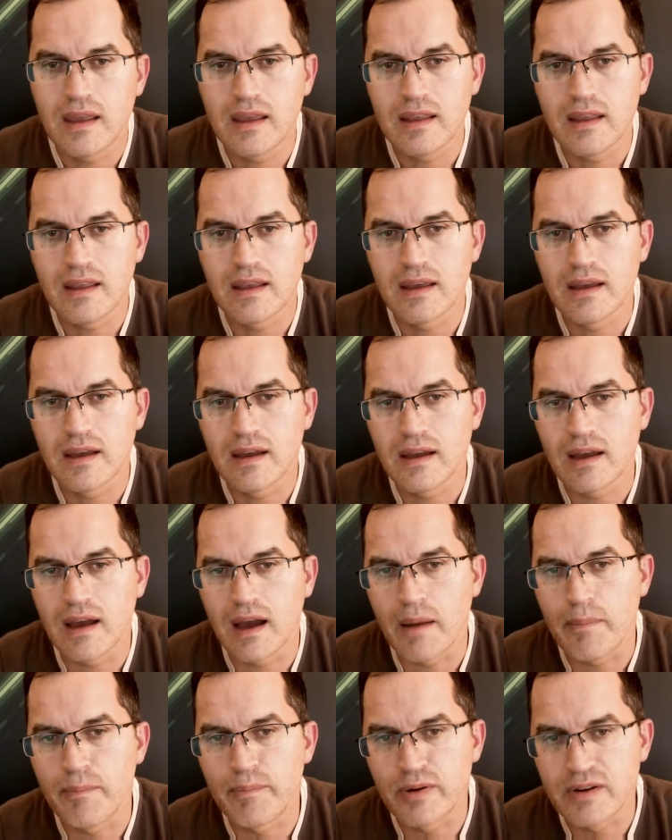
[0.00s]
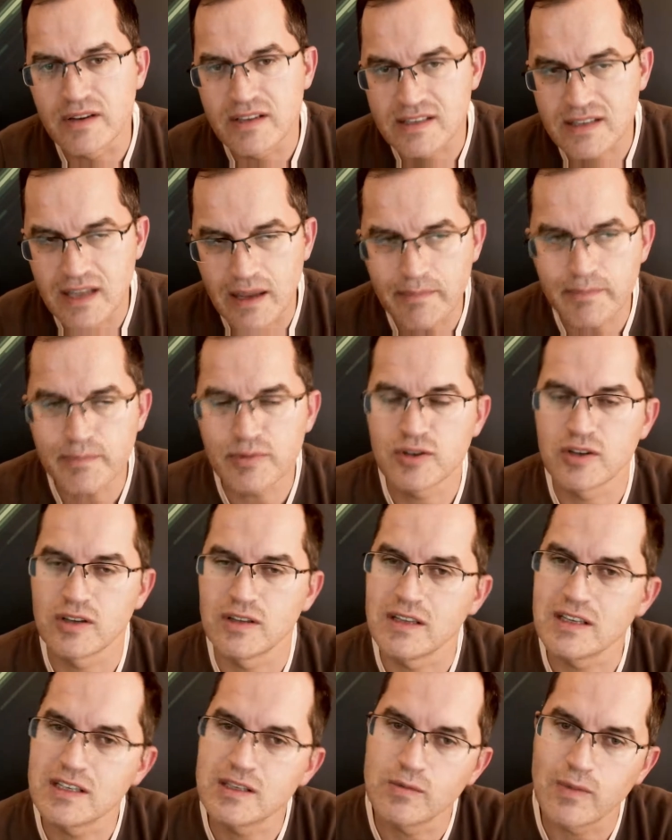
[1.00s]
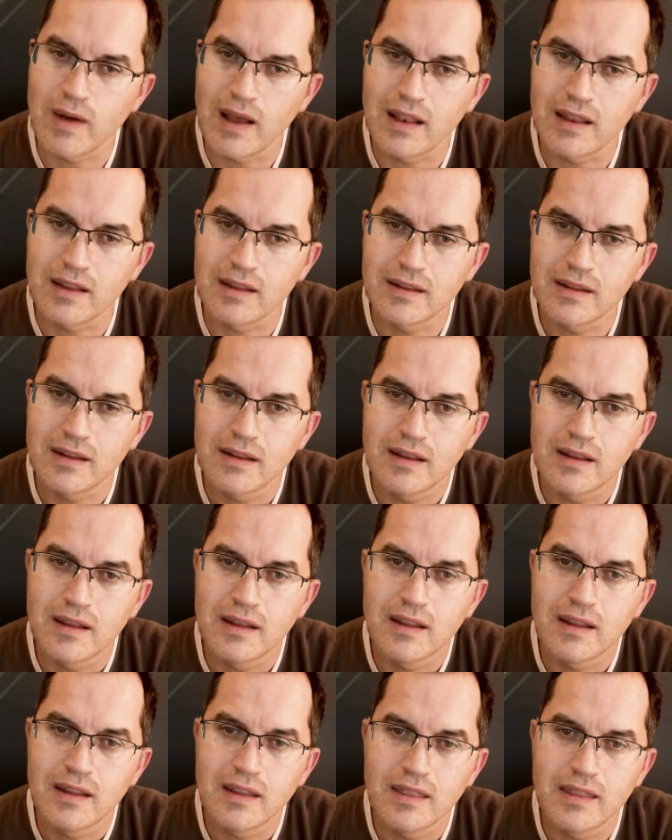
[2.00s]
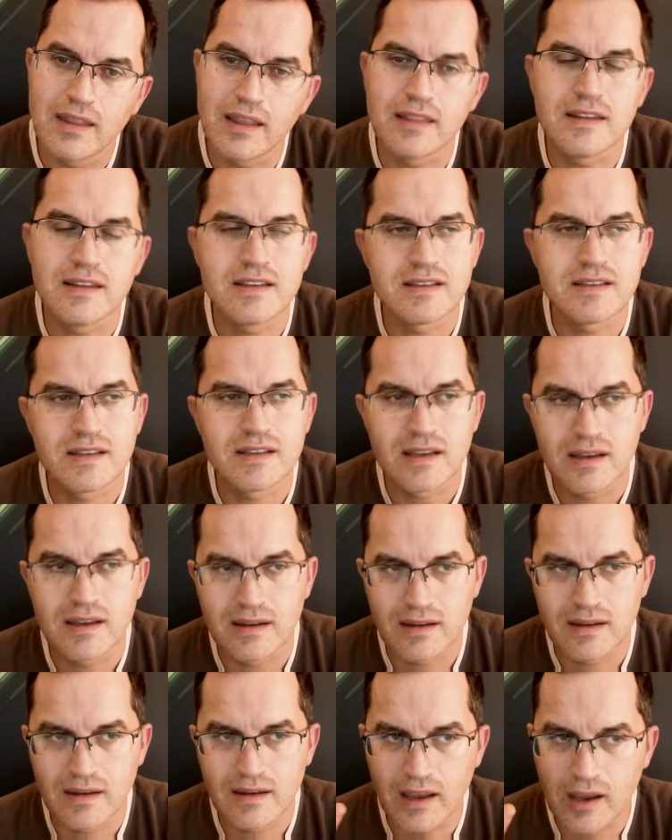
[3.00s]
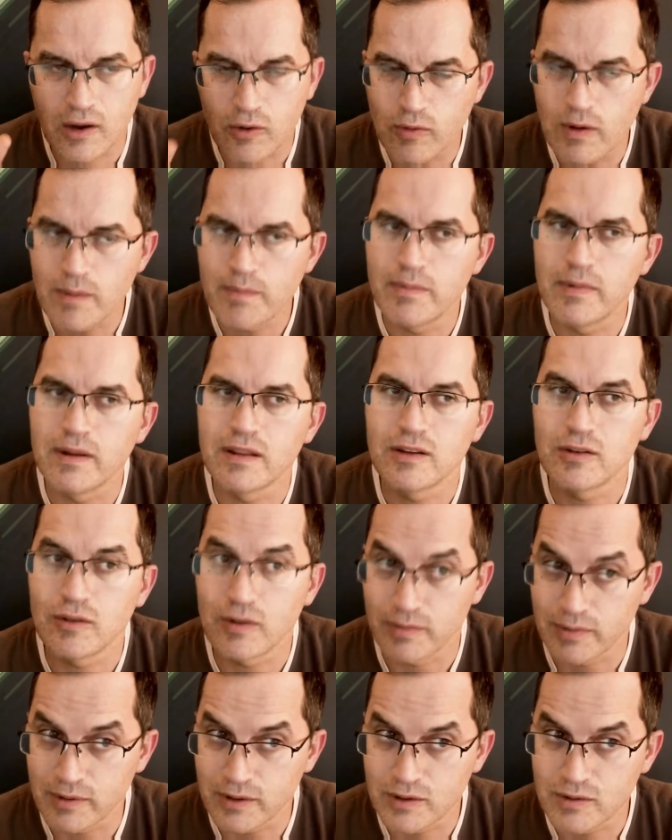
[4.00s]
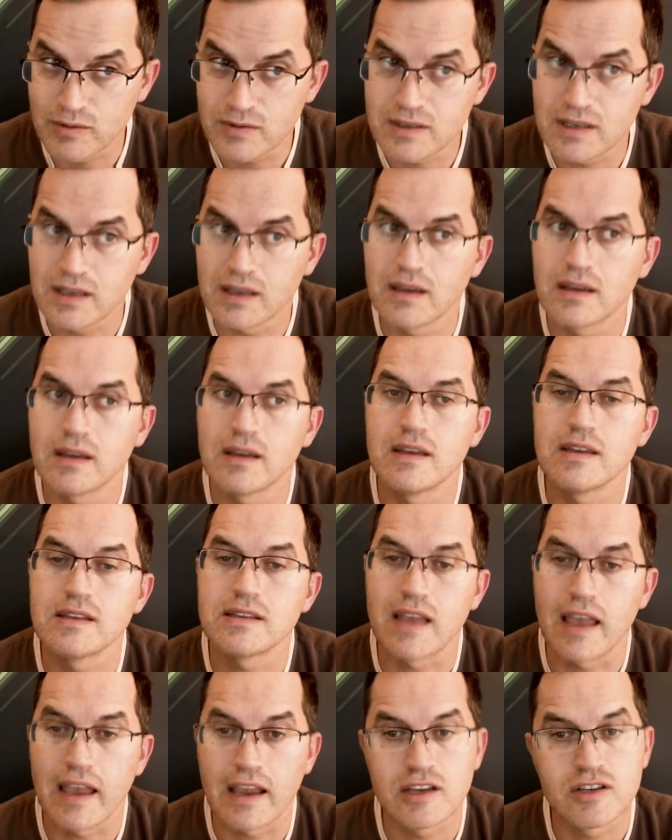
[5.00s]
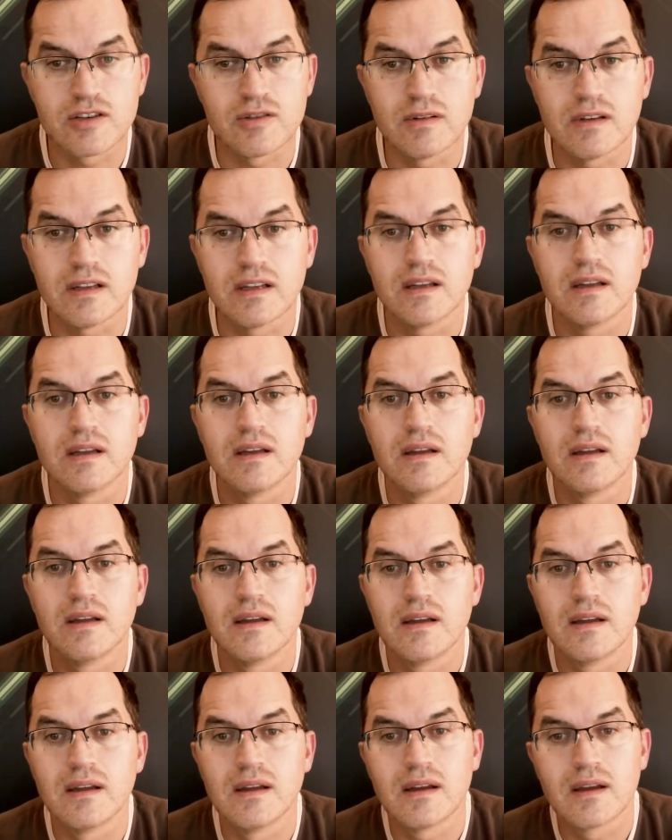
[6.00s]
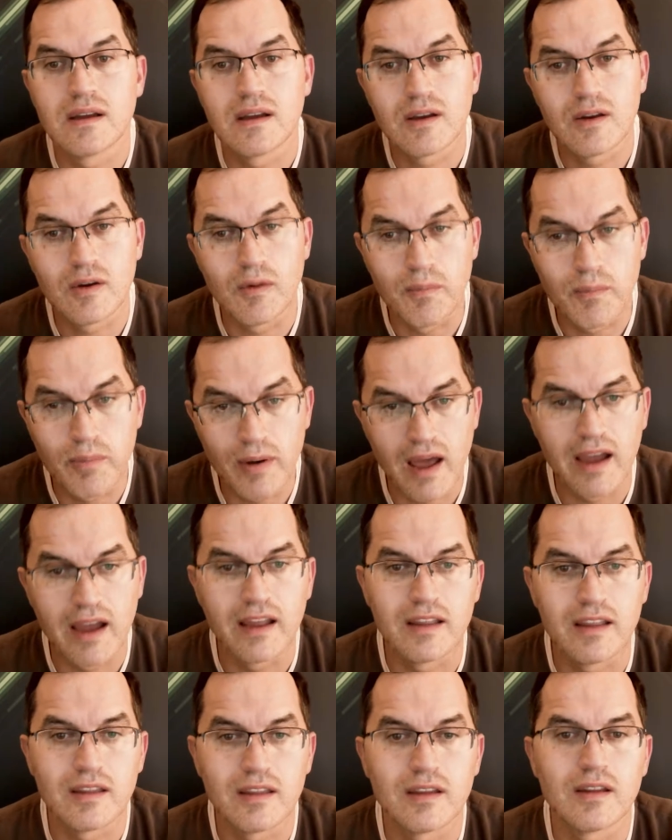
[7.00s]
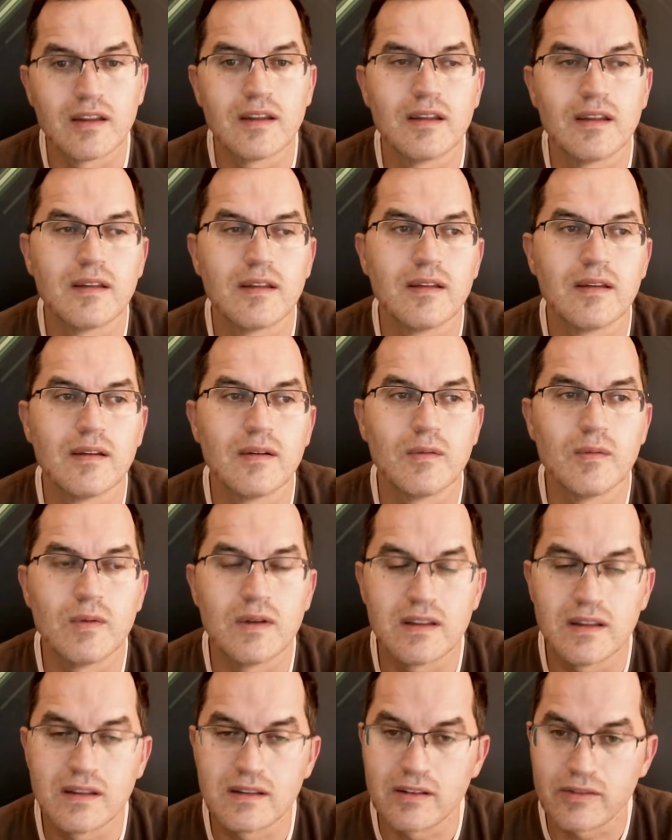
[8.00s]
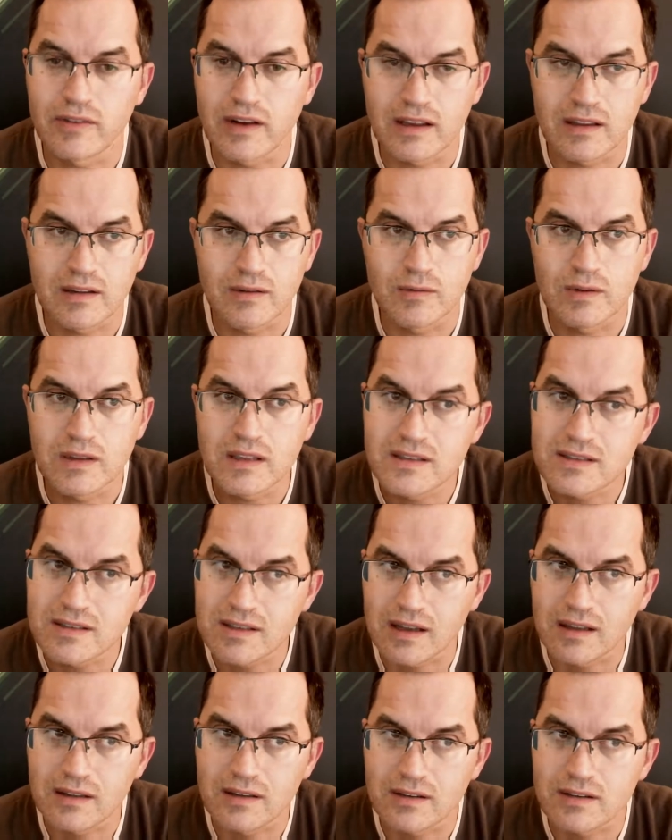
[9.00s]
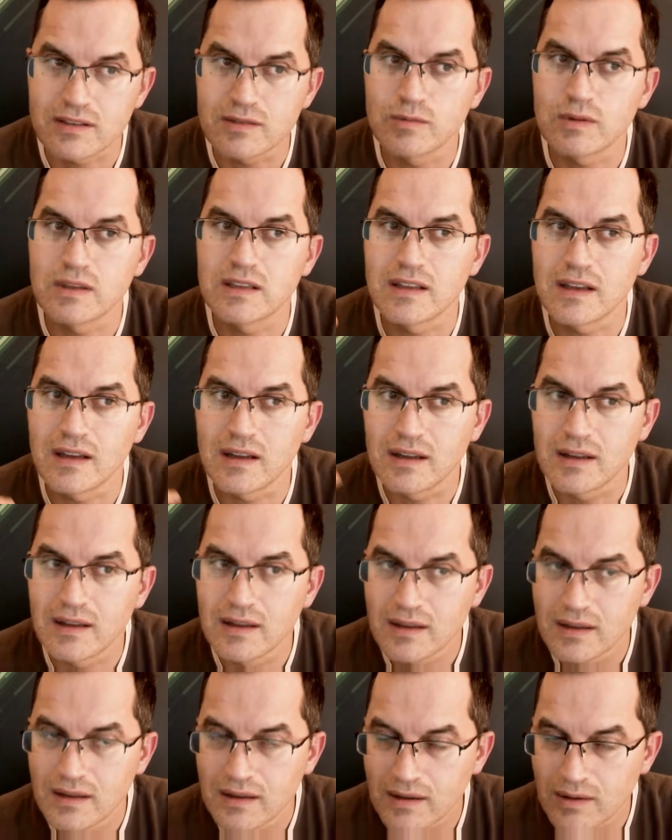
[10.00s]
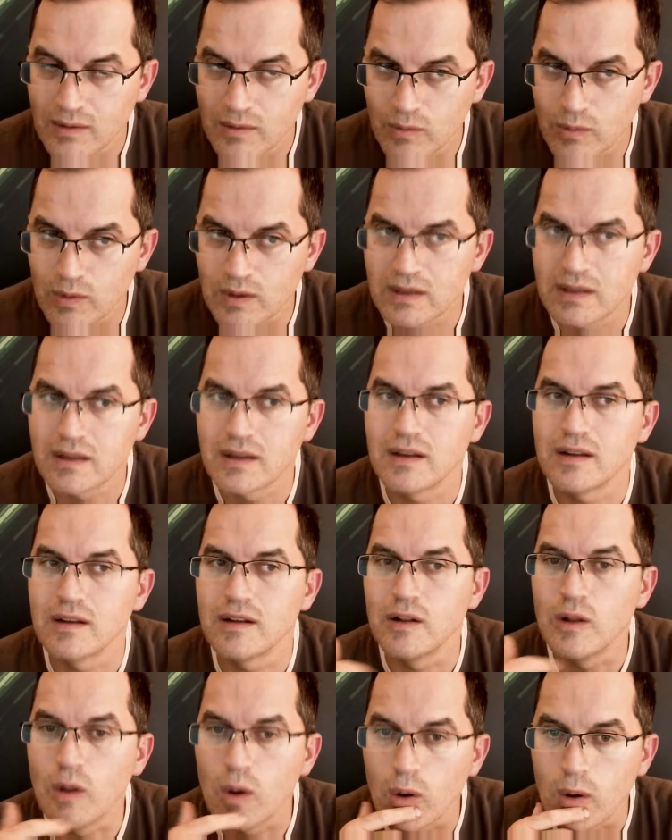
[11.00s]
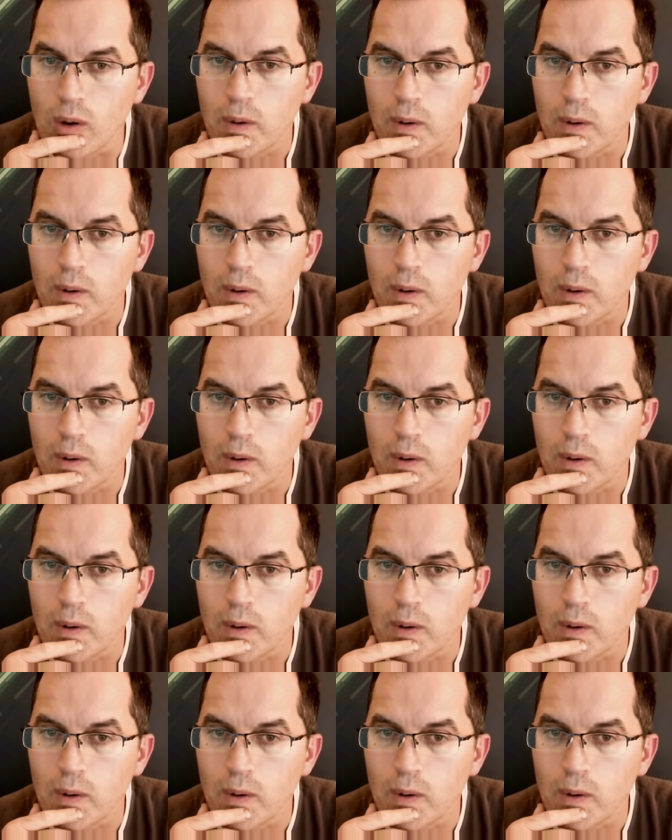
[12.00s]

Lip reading: a presumption is valid that this equipment you're producing is actually compliant with the directive, with the standards, with the law.